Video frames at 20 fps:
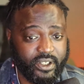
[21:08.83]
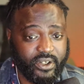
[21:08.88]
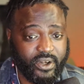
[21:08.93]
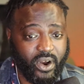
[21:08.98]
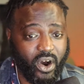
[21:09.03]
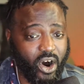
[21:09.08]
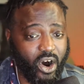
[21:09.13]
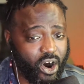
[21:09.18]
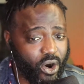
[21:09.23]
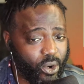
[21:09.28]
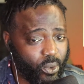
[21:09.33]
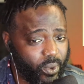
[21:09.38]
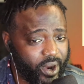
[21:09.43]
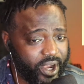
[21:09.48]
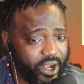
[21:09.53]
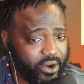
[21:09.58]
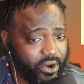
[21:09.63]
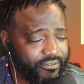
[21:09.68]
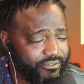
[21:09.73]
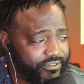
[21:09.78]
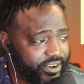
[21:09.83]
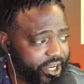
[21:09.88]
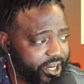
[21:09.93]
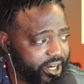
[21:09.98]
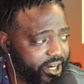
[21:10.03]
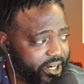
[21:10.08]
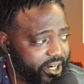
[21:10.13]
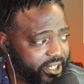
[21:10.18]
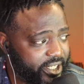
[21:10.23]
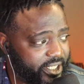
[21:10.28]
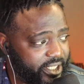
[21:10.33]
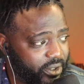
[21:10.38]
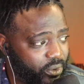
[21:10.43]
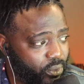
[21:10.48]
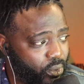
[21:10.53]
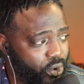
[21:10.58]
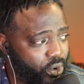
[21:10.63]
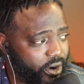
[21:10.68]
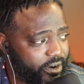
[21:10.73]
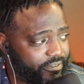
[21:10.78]
All warfare
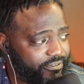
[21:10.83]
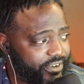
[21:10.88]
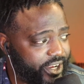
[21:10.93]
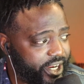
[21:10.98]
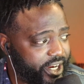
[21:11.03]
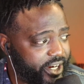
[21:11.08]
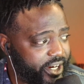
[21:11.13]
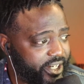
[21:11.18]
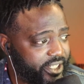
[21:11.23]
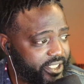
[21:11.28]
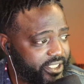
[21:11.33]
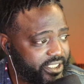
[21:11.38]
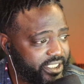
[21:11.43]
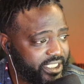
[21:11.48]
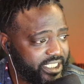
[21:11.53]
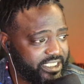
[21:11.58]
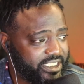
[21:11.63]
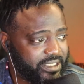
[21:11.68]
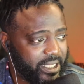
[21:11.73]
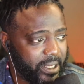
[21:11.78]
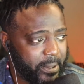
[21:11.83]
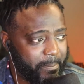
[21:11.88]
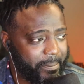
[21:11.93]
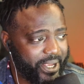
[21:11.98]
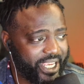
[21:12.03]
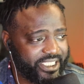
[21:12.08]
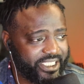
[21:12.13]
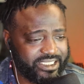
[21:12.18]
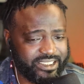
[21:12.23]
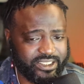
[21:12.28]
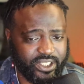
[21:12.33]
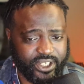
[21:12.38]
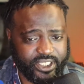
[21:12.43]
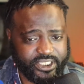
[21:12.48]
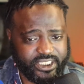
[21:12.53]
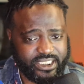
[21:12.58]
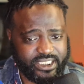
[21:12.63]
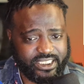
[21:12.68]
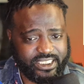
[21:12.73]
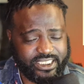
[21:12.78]
is based
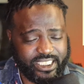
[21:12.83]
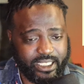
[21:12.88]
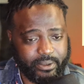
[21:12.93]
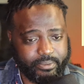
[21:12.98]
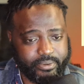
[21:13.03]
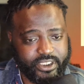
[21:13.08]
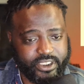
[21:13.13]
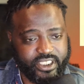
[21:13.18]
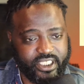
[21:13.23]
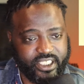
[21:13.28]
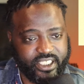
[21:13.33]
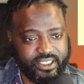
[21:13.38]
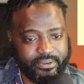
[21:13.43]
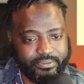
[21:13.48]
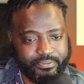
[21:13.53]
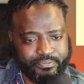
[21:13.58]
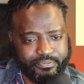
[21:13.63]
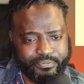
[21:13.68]
on deception.